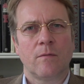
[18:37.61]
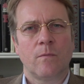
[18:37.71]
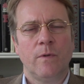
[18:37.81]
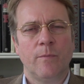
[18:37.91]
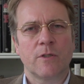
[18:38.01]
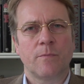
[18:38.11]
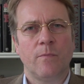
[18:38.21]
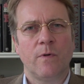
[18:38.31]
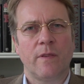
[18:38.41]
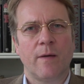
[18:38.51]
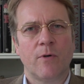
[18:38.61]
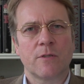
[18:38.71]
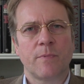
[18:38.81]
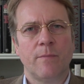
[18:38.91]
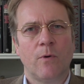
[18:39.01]
there
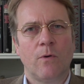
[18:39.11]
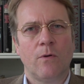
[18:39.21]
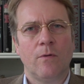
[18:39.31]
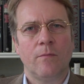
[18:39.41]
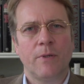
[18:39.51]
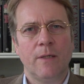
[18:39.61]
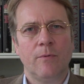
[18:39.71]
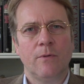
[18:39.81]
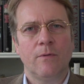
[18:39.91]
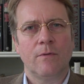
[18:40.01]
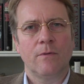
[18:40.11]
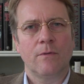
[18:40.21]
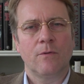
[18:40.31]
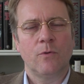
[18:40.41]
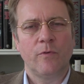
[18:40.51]
must be more people
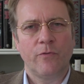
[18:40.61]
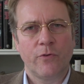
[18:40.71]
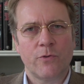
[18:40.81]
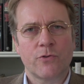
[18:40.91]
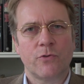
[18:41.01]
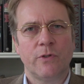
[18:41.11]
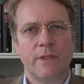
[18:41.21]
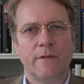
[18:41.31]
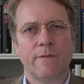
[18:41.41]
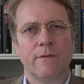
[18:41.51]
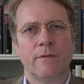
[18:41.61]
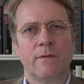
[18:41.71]
who refuse to live